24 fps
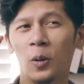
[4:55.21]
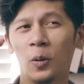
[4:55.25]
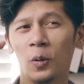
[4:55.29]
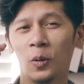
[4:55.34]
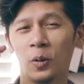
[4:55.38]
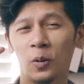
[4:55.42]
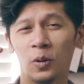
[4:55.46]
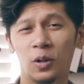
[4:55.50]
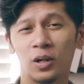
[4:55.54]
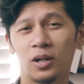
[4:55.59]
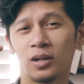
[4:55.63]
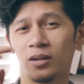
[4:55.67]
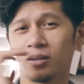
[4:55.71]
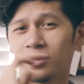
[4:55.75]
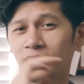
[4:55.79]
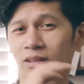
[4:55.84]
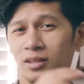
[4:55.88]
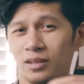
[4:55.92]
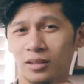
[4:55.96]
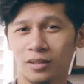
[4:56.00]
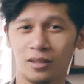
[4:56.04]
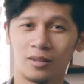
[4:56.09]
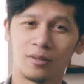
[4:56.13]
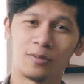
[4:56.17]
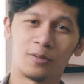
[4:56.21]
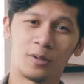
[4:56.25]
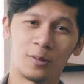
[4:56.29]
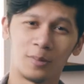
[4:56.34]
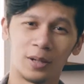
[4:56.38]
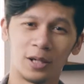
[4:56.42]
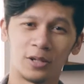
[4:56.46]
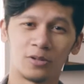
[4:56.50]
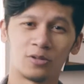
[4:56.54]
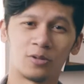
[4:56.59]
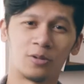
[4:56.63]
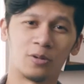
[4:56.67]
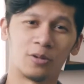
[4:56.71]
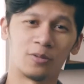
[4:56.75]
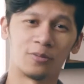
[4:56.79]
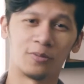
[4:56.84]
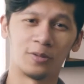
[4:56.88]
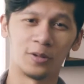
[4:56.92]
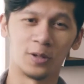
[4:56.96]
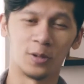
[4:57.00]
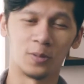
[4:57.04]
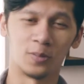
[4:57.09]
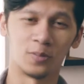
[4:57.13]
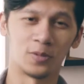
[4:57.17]
or for my short
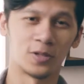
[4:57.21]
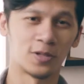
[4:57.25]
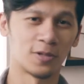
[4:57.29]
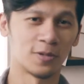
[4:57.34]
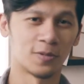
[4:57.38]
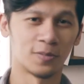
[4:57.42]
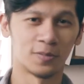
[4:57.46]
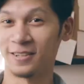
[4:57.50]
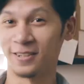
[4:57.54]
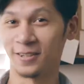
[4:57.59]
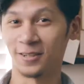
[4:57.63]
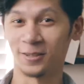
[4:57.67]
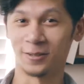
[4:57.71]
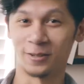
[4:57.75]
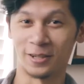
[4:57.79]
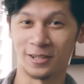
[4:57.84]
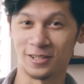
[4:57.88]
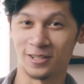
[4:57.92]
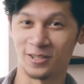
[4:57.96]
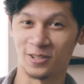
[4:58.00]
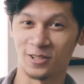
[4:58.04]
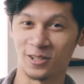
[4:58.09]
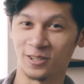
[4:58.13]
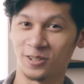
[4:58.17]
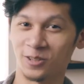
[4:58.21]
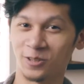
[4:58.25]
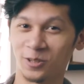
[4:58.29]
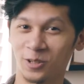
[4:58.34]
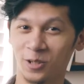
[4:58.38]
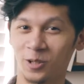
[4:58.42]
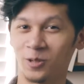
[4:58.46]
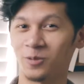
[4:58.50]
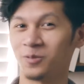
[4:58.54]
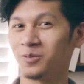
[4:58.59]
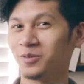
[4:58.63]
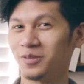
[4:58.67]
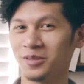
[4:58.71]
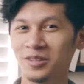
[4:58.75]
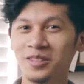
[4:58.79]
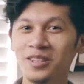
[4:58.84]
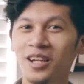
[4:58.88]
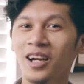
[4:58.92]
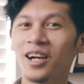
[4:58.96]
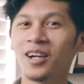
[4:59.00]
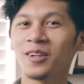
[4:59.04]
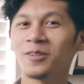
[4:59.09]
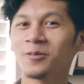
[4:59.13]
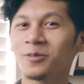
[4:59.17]
films. Another great struggle though,
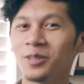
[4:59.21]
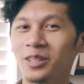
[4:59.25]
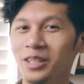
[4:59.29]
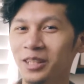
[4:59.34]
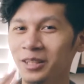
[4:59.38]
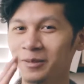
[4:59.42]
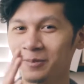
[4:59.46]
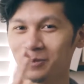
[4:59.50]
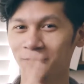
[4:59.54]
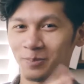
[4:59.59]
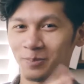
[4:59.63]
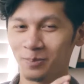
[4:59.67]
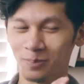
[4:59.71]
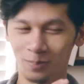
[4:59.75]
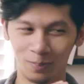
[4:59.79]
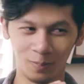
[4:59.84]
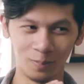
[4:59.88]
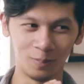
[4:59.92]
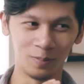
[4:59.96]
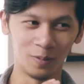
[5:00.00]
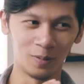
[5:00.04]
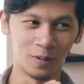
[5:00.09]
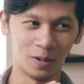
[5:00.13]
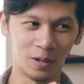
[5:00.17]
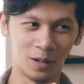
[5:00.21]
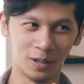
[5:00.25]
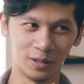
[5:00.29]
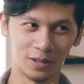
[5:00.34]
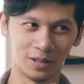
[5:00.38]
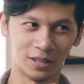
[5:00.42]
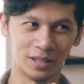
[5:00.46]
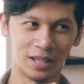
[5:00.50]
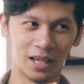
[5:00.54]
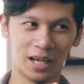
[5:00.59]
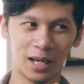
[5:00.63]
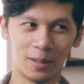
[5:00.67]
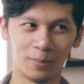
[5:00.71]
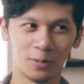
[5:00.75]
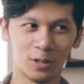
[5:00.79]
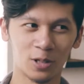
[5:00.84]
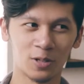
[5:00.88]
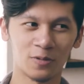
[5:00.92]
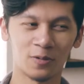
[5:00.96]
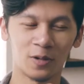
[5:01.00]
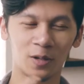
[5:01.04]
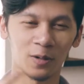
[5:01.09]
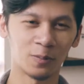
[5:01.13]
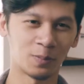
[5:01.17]
not really on the
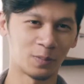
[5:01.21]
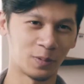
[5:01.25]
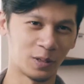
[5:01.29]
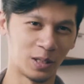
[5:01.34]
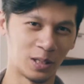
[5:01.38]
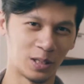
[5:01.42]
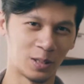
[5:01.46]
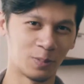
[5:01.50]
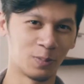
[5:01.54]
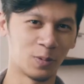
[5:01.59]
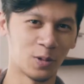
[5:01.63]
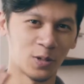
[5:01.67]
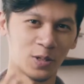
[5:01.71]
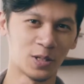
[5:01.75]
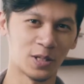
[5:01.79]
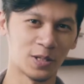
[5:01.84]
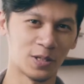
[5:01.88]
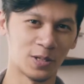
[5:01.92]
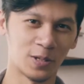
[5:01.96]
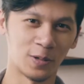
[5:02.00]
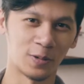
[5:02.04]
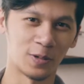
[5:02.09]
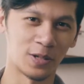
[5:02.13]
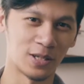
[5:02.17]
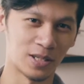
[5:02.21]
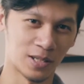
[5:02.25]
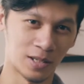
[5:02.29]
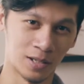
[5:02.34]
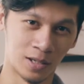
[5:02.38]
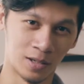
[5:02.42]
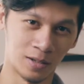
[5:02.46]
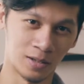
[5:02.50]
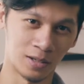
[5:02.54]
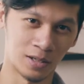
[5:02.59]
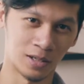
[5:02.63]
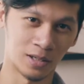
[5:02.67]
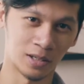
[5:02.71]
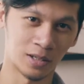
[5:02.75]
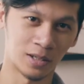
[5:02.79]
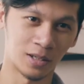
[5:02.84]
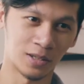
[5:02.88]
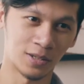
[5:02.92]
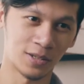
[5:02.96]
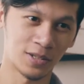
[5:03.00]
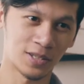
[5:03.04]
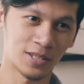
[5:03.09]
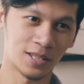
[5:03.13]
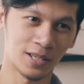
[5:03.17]
camera's fault, it's mostly Sony's
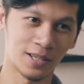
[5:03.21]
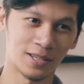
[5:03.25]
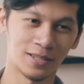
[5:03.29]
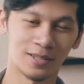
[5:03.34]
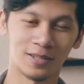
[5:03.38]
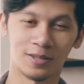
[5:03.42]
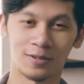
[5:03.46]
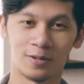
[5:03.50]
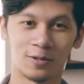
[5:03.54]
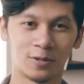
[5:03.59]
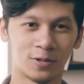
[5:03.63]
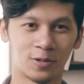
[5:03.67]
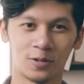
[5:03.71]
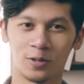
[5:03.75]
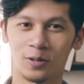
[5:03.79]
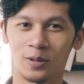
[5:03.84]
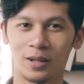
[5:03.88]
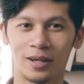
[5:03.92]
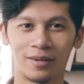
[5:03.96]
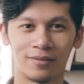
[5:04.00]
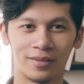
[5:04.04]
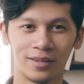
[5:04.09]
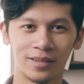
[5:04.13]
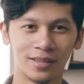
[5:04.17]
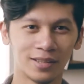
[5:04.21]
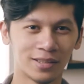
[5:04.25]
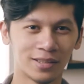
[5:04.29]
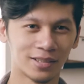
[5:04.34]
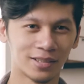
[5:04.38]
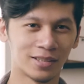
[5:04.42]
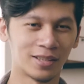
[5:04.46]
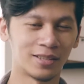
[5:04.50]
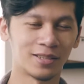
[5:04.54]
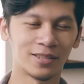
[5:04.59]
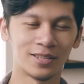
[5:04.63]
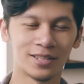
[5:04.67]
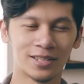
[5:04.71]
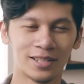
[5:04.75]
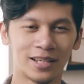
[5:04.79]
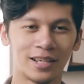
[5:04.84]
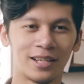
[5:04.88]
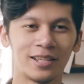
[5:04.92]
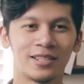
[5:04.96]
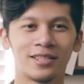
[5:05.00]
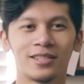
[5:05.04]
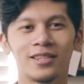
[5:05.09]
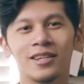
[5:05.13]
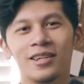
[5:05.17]
color science, also every color
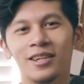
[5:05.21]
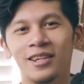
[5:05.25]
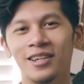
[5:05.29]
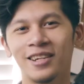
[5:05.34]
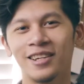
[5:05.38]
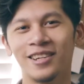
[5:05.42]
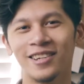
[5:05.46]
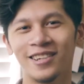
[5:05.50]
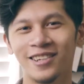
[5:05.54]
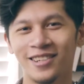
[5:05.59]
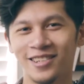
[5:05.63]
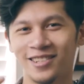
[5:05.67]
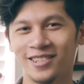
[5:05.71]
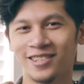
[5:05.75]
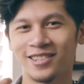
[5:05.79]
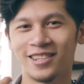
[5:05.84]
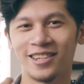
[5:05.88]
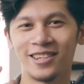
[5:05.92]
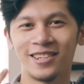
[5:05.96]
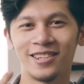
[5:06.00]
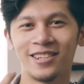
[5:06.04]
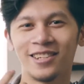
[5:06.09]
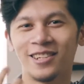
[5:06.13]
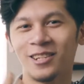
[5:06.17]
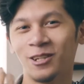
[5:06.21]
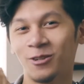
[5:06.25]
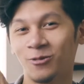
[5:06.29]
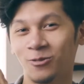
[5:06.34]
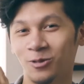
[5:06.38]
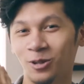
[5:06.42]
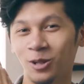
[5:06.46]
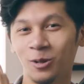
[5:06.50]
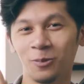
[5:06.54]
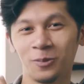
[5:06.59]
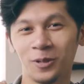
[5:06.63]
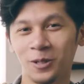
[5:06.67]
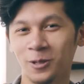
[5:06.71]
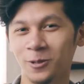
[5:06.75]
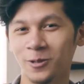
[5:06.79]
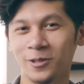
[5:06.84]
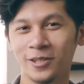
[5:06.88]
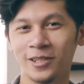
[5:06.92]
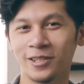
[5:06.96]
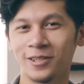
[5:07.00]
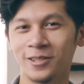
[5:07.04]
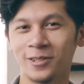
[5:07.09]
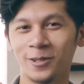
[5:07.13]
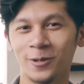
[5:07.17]
science, is that Filipino
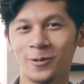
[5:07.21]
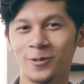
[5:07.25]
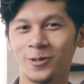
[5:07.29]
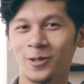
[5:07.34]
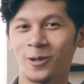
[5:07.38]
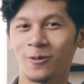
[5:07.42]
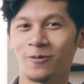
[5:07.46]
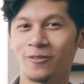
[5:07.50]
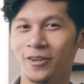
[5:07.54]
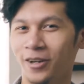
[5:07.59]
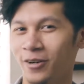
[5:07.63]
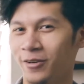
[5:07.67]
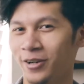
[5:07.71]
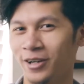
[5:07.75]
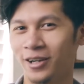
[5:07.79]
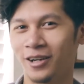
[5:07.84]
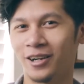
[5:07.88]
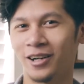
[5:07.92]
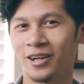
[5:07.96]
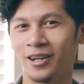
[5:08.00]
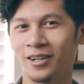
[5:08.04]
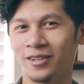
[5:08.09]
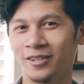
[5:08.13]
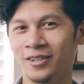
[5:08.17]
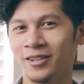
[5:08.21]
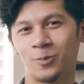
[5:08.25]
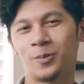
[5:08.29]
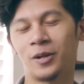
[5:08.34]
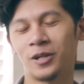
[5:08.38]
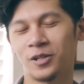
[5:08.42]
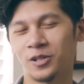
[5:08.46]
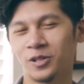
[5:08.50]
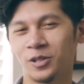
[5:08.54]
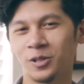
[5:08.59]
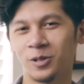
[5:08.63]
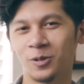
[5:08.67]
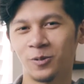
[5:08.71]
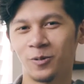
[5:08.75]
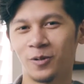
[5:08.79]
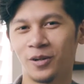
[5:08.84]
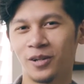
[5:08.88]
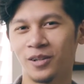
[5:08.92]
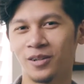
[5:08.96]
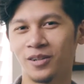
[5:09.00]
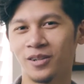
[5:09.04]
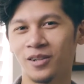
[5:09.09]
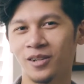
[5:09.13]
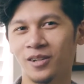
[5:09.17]
skin tones are very odd, especially
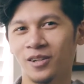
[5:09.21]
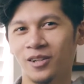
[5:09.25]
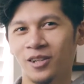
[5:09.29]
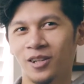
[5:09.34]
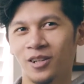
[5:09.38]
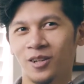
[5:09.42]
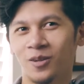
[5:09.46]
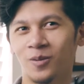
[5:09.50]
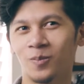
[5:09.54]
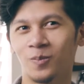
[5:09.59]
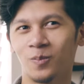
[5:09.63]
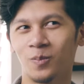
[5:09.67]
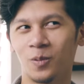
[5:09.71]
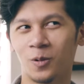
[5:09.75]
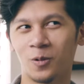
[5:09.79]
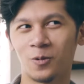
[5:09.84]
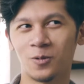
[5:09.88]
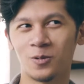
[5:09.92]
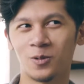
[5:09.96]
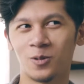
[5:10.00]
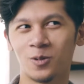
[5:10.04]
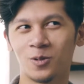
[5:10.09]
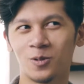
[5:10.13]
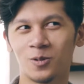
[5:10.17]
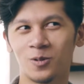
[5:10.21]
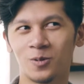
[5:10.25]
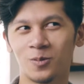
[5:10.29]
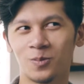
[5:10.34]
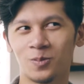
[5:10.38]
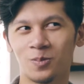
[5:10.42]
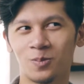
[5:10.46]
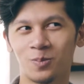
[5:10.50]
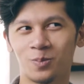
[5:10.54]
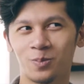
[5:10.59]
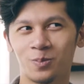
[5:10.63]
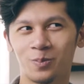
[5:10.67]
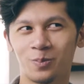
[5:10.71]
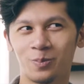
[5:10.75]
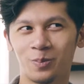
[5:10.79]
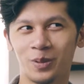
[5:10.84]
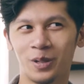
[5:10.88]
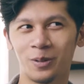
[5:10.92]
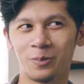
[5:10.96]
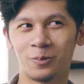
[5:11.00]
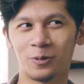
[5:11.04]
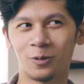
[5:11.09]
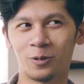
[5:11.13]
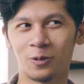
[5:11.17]
when most
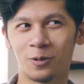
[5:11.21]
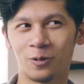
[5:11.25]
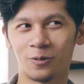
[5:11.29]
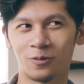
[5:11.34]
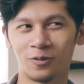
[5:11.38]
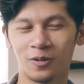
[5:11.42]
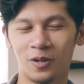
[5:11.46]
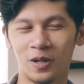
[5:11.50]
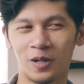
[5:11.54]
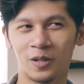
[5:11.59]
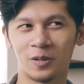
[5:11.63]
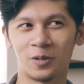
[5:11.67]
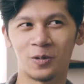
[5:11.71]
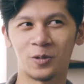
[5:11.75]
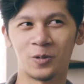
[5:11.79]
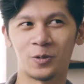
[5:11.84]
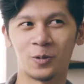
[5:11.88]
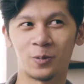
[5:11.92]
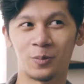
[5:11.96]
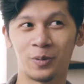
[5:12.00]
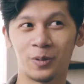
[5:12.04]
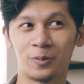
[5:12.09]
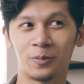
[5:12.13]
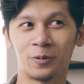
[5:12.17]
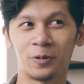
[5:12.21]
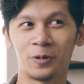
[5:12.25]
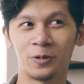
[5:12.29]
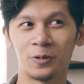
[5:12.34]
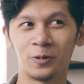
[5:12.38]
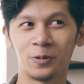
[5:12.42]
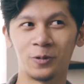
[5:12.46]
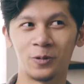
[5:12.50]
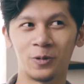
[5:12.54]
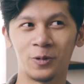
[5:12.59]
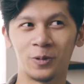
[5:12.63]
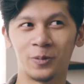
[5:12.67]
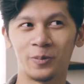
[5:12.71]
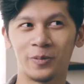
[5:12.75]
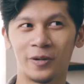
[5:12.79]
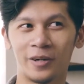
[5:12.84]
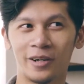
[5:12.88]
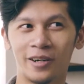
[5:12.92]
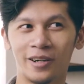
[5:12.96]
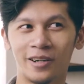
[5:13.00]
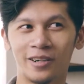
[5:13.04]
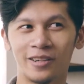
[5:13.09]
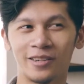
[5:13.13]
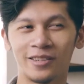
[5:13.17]
people or vloggers or people on YouTube
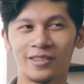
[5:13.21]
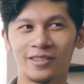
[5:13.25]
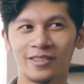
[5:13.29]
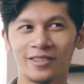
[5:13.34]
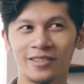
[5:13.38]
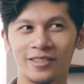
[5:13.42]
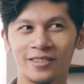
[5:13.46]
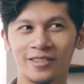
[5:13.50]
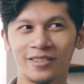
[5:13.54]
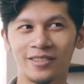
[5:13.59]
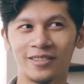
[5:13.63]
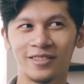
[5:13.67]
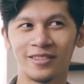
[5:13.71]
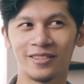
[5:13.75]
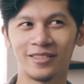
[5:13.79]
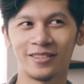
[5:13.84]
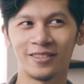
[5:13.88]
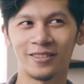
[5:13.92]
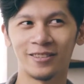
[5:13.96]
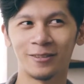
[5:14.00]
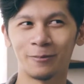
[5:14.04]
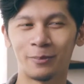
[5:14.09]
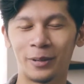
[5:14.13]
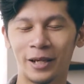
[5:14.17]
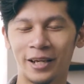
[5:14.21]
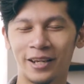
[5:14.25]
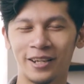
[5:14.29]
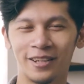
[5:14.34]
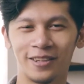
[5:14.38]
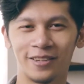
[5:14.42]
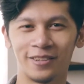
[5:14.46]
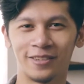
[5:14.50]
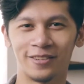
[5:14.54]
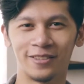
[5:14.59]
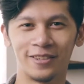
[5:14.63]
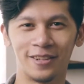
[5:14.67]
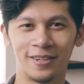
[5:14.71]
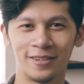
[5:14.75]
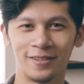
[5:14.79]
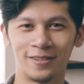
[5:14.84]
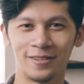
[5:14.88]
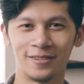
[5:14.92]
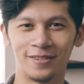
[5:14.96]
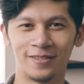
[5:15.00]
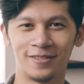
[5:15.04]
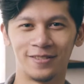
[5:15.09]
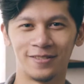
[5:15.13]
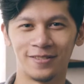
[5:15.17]
are paler
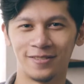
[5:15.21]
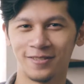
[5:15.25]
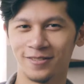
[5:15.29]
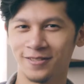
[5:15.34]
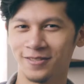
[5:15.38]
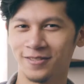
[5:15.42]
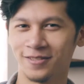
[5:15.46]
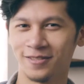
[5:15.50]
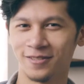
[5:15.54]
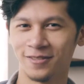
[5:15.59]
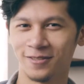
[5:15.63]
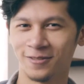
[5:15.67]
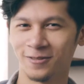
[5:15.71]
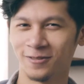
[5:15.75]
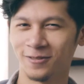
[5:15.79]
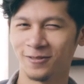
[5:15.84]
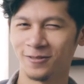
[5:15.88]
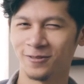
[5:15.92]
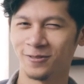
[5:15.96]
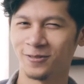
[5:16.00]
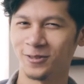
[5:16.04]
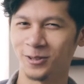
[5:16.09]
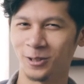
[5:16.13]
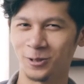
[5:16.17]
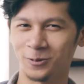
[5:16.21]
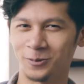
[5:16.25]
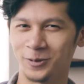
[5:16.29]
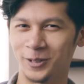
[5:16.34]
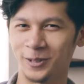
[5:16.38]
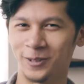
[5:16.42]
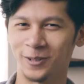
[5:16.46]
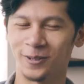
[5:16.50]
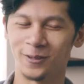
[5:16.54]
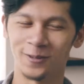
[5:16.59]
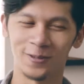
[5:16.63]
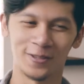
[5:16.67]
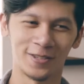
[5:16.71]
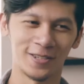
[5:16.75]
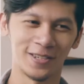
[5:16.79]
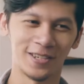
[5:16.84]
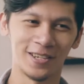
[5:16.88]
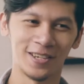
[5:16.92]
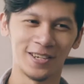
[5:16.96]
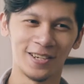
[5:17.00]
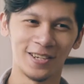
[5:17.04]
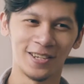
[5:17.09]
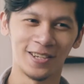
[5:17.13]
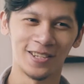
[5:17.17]
than Filipinos.
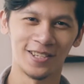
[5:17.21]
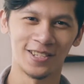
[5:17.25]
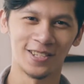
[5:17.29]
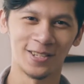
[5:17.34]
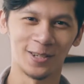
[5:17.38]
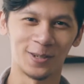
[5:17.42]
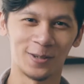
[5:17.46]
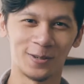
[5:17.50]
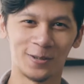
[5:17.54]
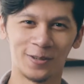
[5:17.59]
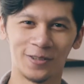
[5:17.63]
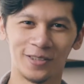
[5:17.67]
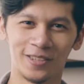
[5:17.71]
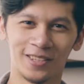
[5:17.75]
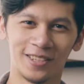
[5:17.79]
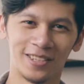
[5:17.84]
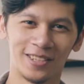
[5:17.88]
So